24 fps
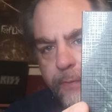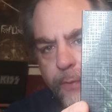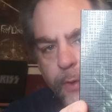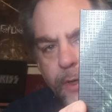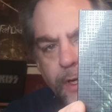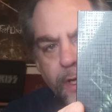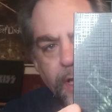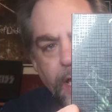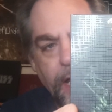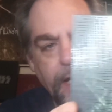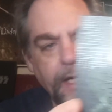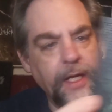
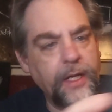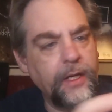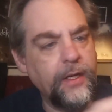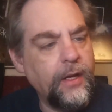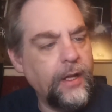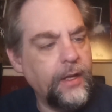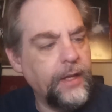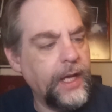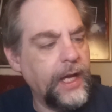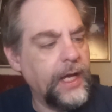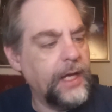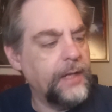foil on it and
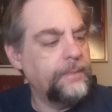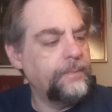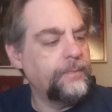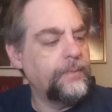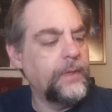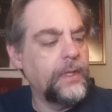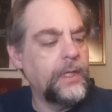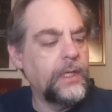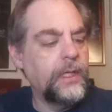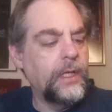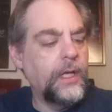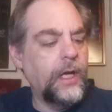all that.
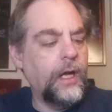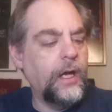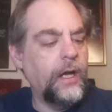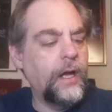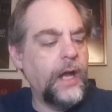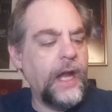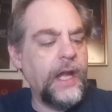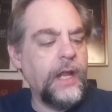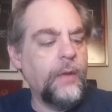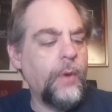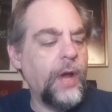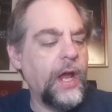
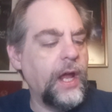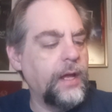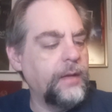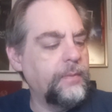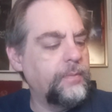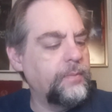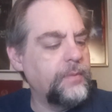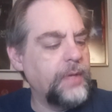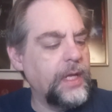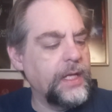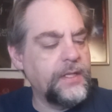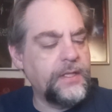
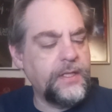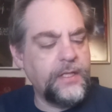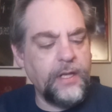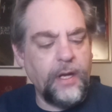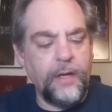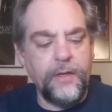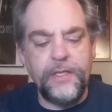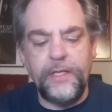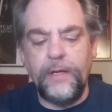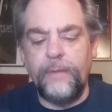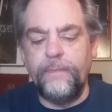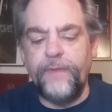Anyway, it's
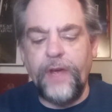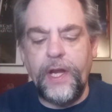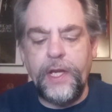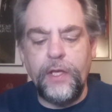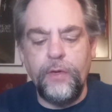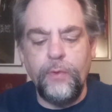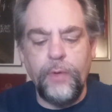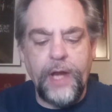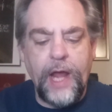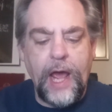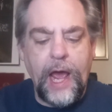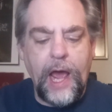some
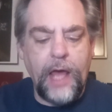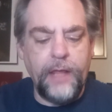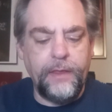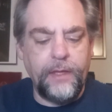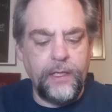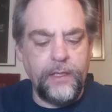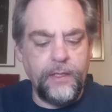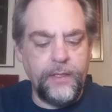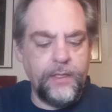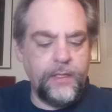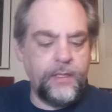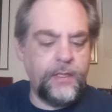venue in
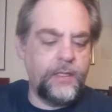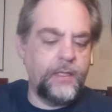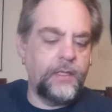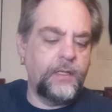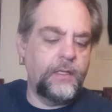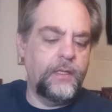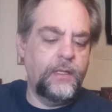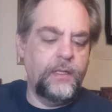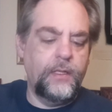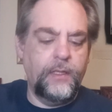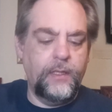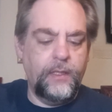Athens.
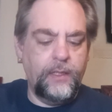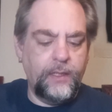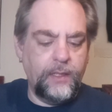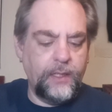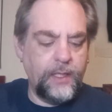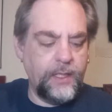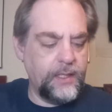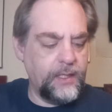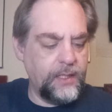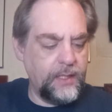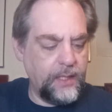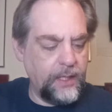
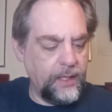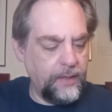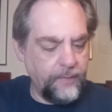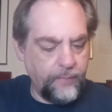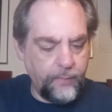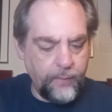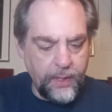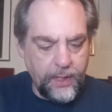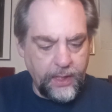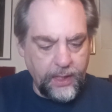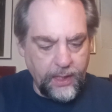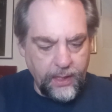Let's see
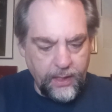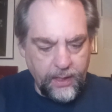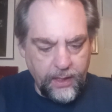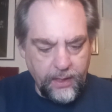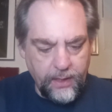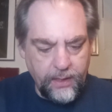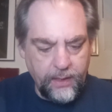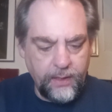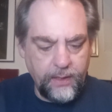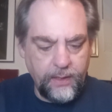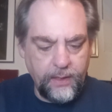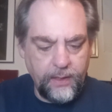if we
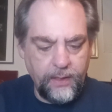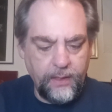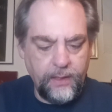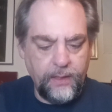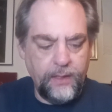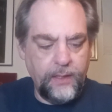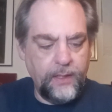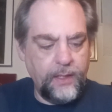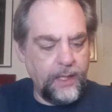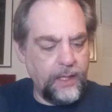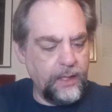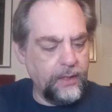can.
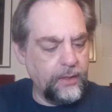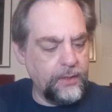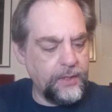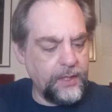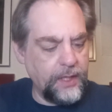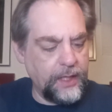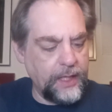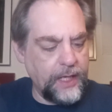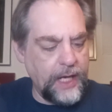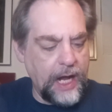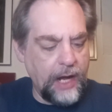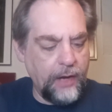It looks
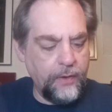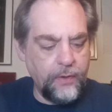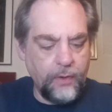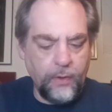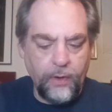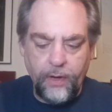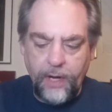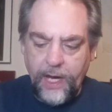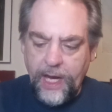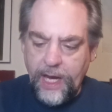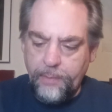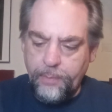like an
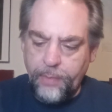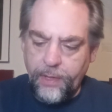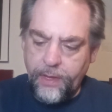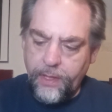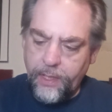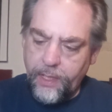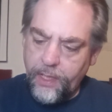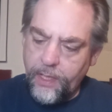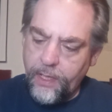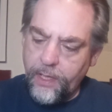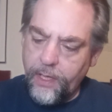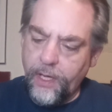outdoor
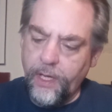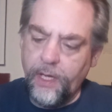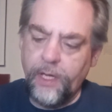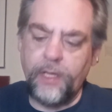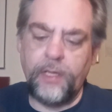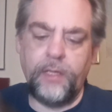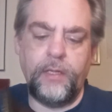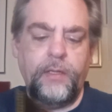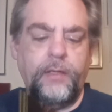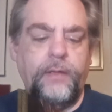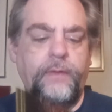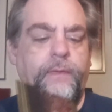amphitheater.
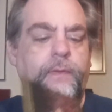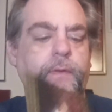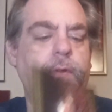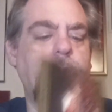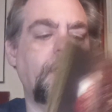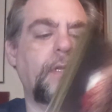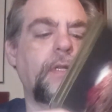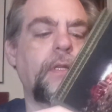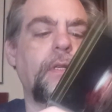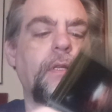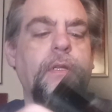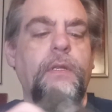You
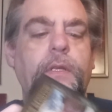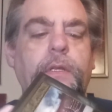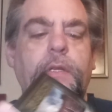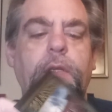can